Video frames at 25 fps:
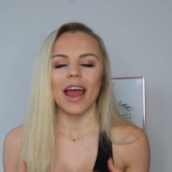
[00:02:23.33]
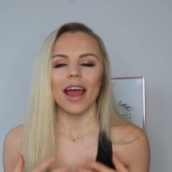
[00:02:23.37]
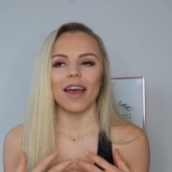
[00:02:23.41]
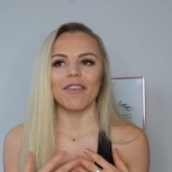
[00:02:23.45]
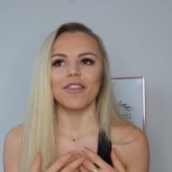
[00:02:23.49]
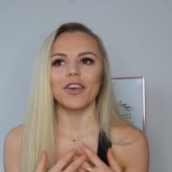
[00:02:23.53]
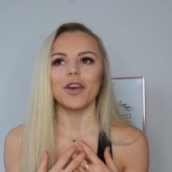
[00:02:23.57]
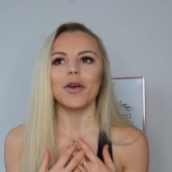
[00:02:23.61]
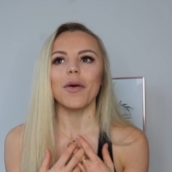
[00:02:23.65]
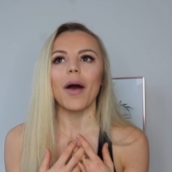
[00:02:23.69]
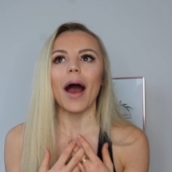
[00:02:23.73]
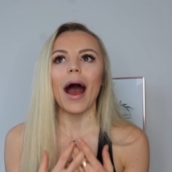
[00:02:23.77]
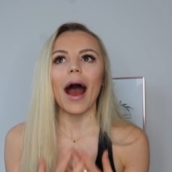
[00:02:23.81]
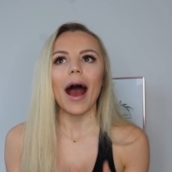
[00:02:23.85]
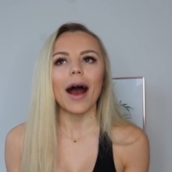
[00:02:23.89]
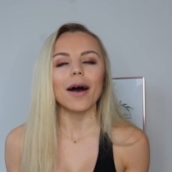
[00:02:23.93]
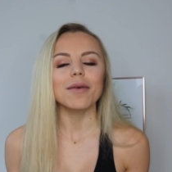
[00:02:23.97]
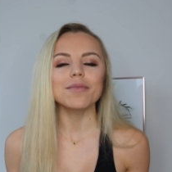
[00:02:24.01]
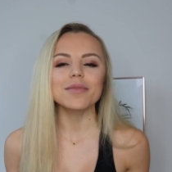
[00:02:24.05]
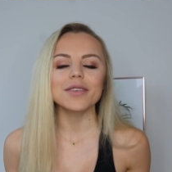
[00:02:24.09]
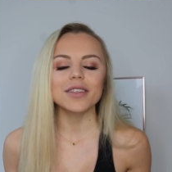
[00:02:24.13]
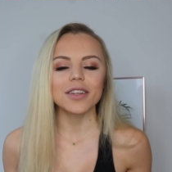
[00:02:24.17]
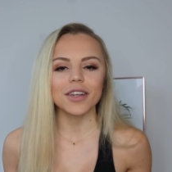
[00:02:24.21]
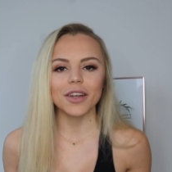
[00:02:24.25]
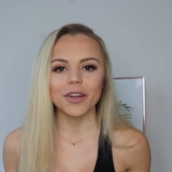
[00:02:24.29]
If you
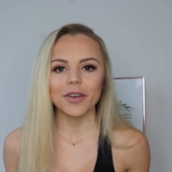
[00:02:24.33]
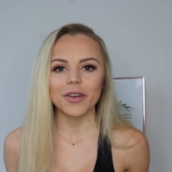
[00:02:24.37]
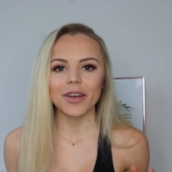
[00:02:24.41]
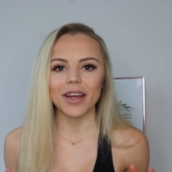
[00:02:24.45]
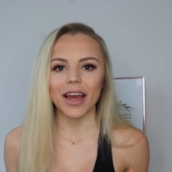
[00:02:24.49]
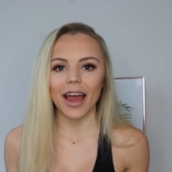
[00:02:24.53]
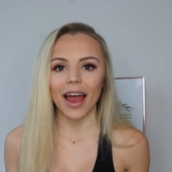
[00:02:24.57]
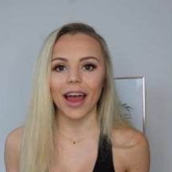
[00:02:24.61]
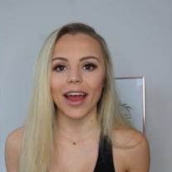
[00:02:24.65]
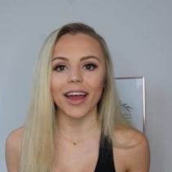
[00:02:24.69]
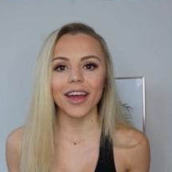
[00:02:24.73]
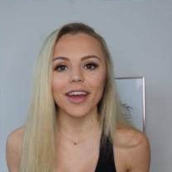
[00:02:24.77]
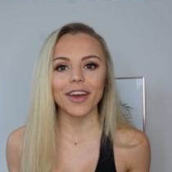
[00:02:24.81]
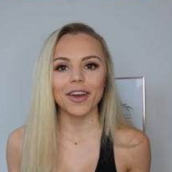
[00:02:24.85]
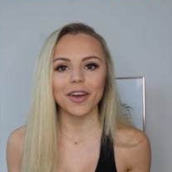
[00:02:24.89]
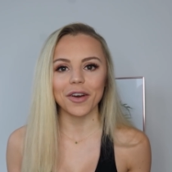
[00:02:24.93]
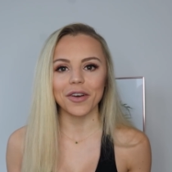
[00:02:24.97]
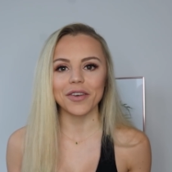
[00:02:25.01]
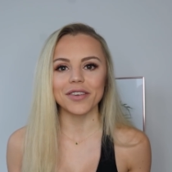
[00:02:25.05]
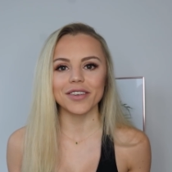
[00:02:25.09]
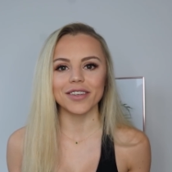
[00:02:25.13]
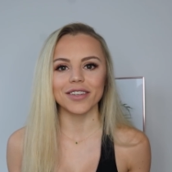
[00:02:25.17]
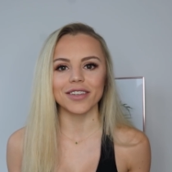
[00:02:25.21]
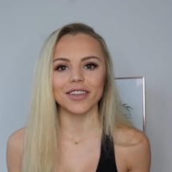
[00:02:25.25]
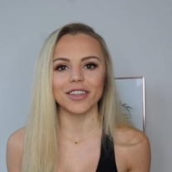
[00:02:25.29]
absolutely hate
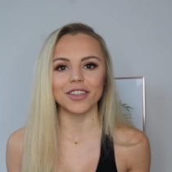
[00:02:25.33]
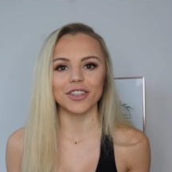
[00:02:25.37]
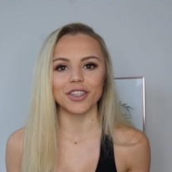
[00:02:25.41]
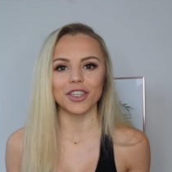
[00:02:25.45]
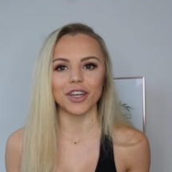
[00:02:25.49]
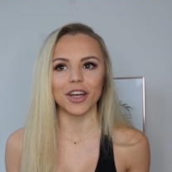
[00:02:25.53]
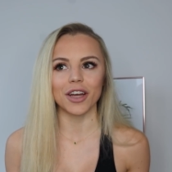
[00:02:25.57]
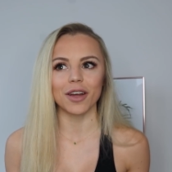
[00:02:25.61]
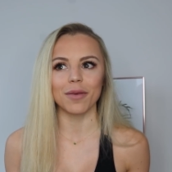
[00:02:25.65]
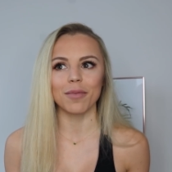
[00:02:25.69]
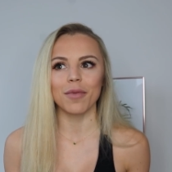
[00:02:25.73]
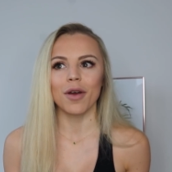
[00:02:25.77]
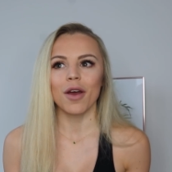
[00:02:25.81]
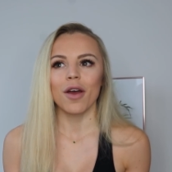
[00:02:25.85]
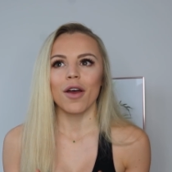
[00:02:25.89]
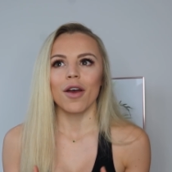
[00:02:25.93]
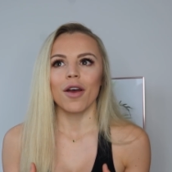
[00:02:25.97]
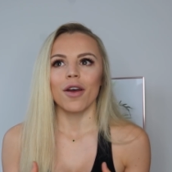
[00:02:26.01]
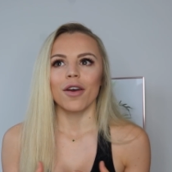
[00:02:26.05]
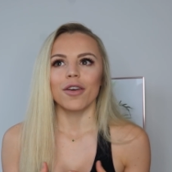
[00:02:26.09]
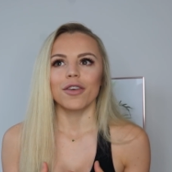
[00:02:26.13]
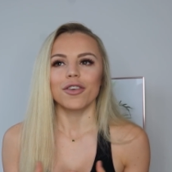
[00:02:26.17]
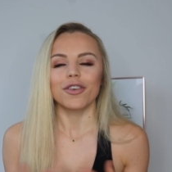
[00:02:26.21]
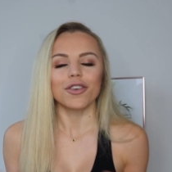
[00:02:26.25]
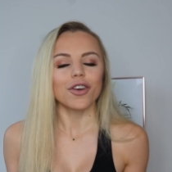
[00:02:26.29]
going to the gym,
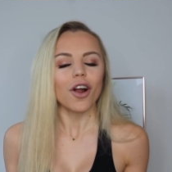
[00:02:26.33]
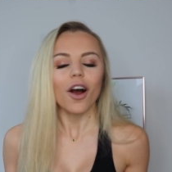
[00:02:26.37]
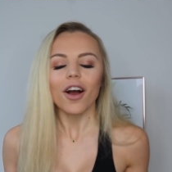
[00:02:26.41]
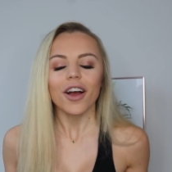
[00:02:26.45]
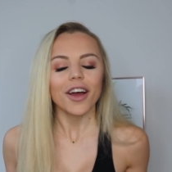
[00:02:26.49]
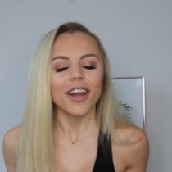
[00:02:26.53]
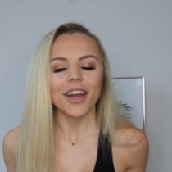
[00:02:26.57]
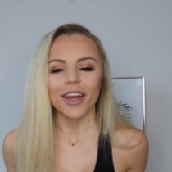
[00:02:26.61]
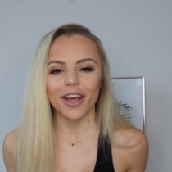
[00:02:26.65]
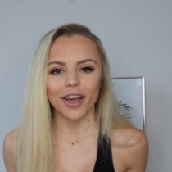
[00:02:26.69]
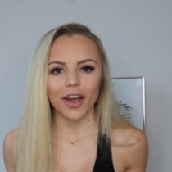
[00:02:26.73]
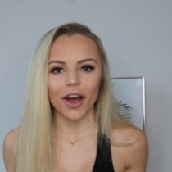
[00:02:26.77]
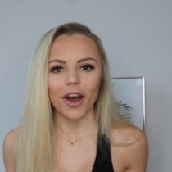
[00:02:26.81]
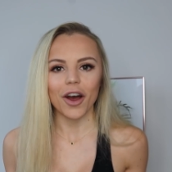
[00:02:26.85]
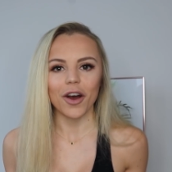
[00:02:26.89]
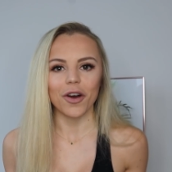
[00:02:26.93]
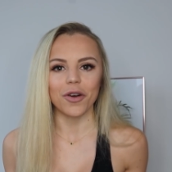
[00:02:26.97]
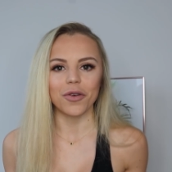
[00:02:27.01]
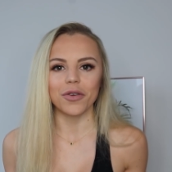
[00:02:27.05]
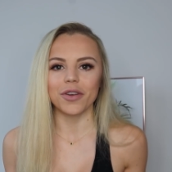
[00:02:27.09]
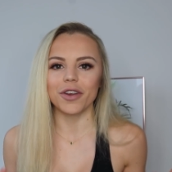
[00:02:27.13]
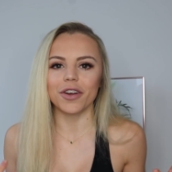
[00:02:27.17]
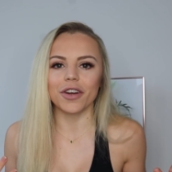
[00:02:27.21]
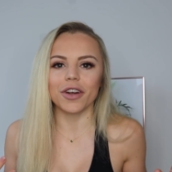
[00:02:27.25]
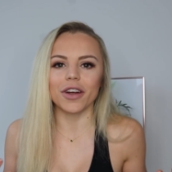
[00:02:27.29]
you're not going to
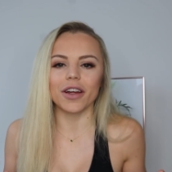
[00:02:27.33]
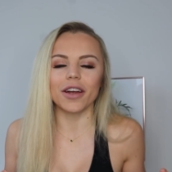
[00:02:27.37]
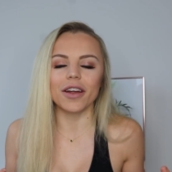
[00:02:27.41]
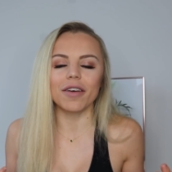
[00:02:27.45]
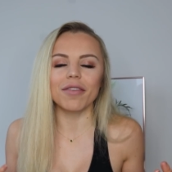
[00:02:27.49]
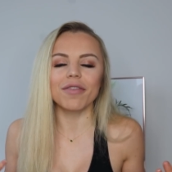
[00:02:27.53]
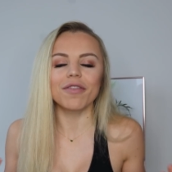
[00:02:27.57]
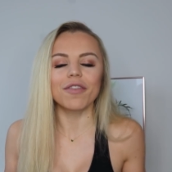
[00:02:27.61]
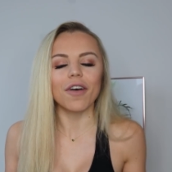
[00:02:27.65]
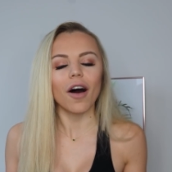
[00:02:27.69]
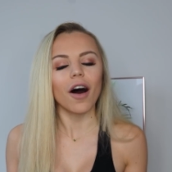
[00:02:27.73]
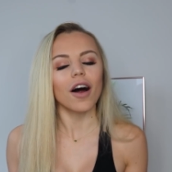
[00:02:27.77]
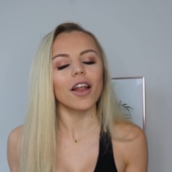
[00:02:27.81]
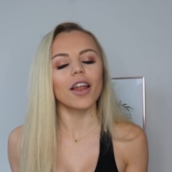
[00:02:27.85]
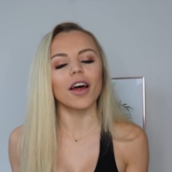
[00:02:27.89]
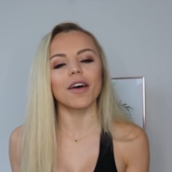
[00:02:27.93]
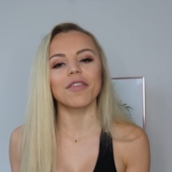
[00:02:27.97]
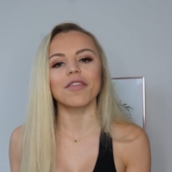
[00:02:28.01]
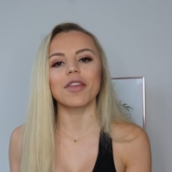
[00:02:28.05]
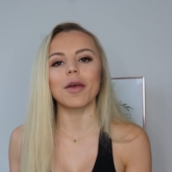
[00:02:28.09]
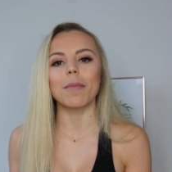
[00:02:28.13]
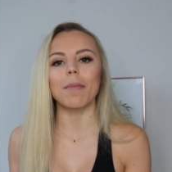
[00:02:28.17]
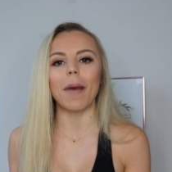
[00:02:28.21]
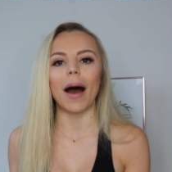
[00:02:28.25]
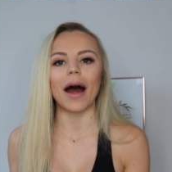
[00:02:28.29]
go. You're going to fall
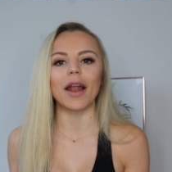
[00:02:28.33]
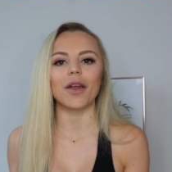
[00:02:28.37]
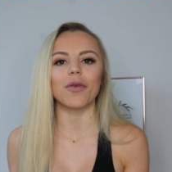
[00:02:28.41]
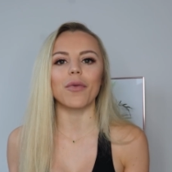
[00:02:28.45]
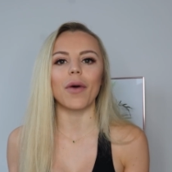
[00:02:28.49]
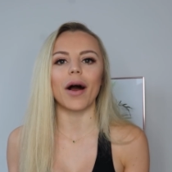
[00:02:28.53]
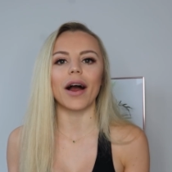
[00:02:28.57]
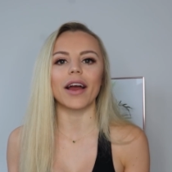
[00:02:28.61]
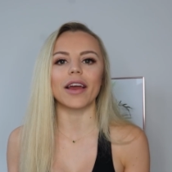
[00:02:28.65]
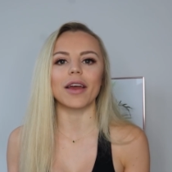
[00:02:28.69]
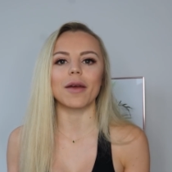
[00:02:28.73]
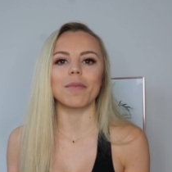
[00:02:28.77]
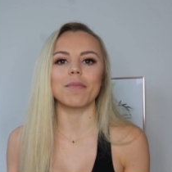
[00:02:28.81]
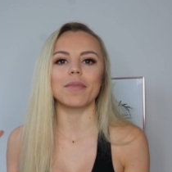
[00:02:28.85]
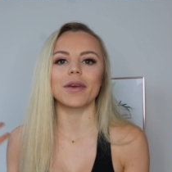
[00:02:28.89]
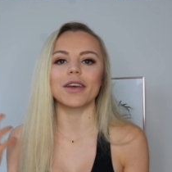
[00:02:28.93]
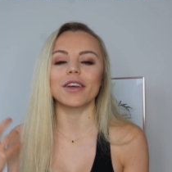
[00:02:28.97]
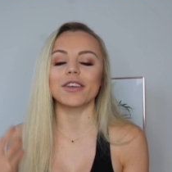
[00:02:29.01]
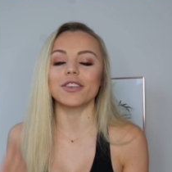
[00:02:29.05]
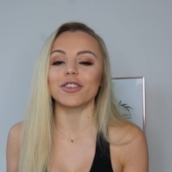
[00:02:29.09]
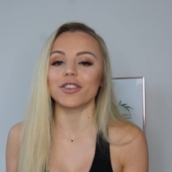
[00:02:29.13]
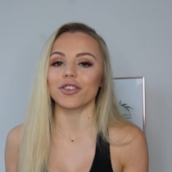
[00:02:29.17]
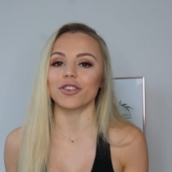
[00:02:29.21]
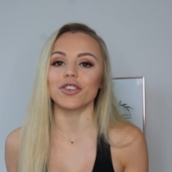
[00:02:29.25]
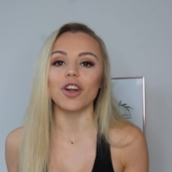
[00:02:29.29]
off the bandwagon
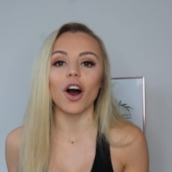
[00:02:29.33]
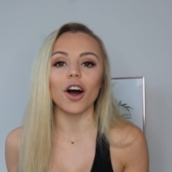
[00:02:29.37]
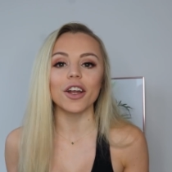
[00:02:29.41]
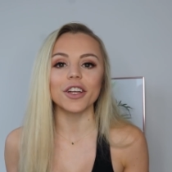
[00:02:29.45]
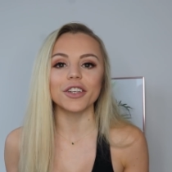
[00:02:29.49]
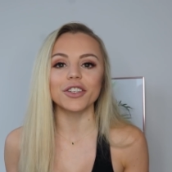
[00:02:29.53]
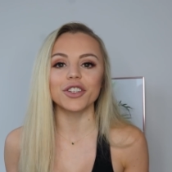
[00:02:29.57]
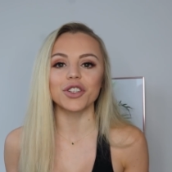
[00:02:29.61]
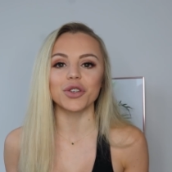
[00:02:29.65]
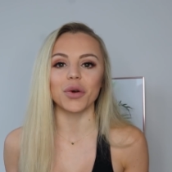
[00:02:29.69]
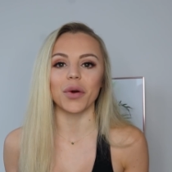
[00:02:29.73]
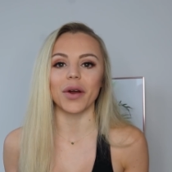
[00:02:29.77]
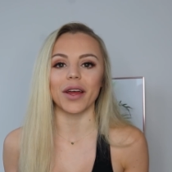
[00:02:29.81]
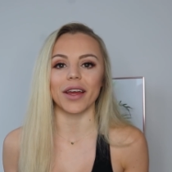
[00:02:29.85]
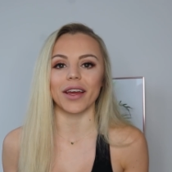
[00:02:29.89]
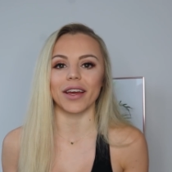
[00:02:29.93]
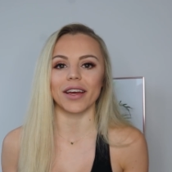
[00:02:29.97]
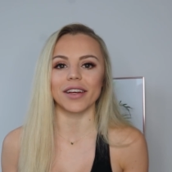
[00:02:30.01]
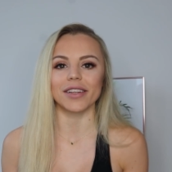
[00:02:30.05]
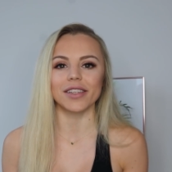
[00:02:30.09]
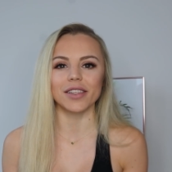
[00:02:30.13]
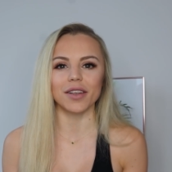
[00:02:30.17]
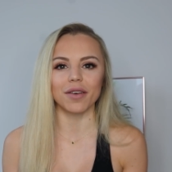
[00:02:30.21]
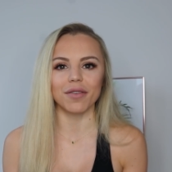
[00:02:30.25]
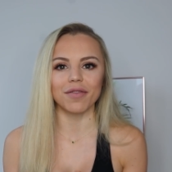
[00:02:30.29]
because you're not enjoying
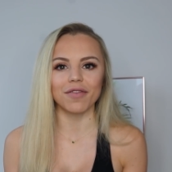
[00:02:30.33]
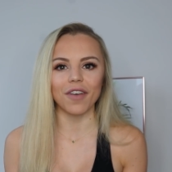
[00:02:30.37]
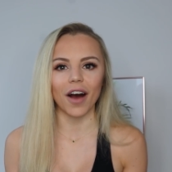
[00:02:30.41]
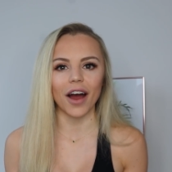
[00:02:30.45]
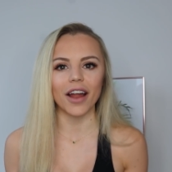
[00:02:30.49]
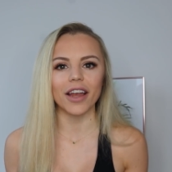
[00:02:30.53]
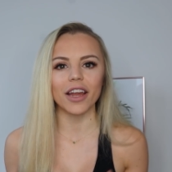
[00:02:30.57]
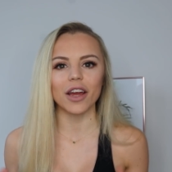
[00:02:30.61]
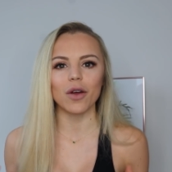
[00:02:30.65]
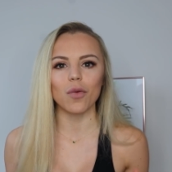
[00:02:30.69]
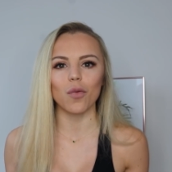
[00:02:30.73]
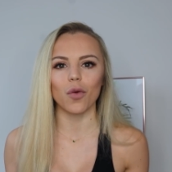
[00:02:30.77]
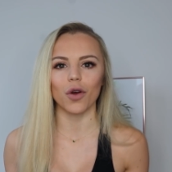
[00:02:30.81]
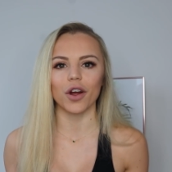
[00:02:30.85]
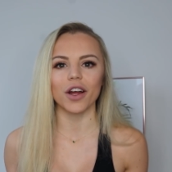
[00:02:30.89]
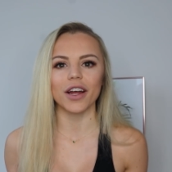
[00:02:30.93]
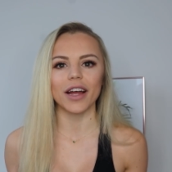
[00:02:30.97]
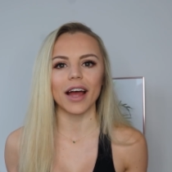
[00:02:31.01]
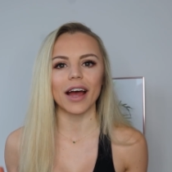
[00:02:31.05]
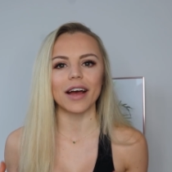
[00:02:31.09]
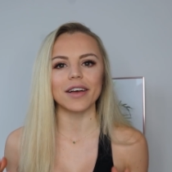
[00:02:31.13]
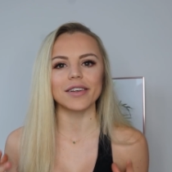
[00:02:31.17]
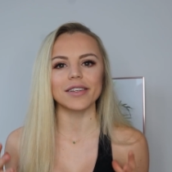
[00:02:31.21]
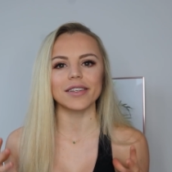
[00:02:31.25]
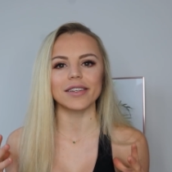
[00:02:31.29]
it. So finding
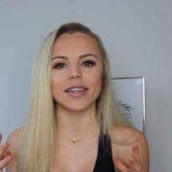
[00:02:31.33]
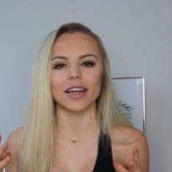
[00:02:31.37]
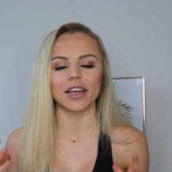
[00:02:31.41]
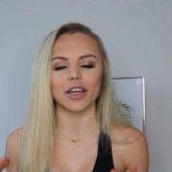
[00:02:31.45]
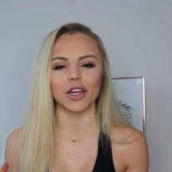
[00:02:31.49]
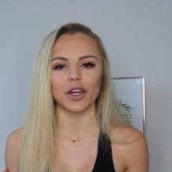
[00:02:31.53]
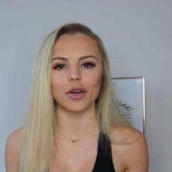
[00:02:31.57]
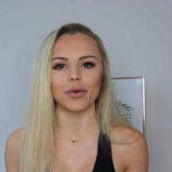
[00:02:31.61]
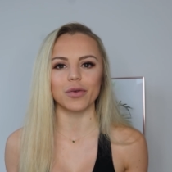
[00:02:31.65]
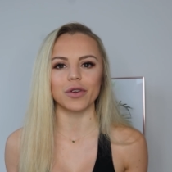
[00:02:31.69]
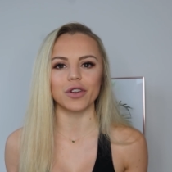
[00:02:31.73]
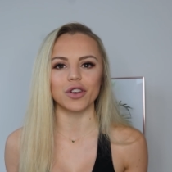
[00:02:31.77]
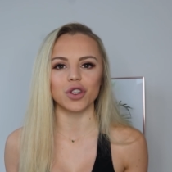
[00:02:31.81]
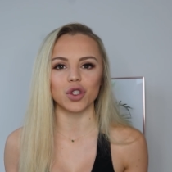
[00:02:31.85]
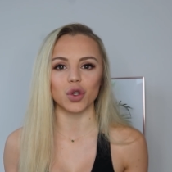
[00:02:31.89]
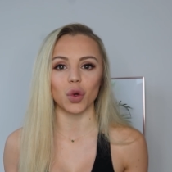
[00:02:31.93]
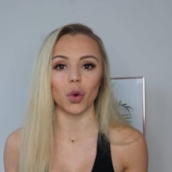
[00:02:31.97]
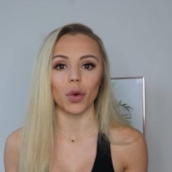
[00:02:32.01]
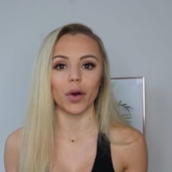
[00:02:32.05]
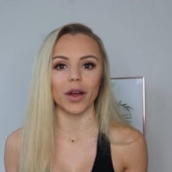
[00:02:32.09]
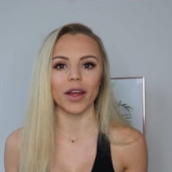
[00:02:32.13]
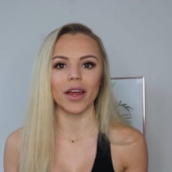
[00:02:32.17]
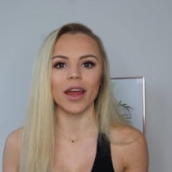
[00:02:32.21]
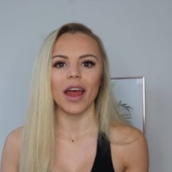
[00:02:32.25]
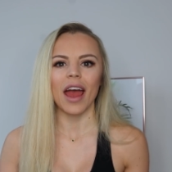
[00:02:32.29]
workouts that you
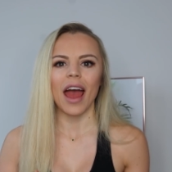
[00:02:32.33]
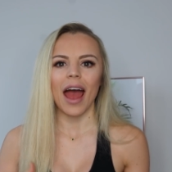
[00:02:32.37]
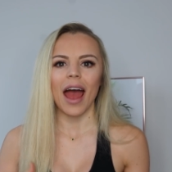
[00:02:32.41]
enjoy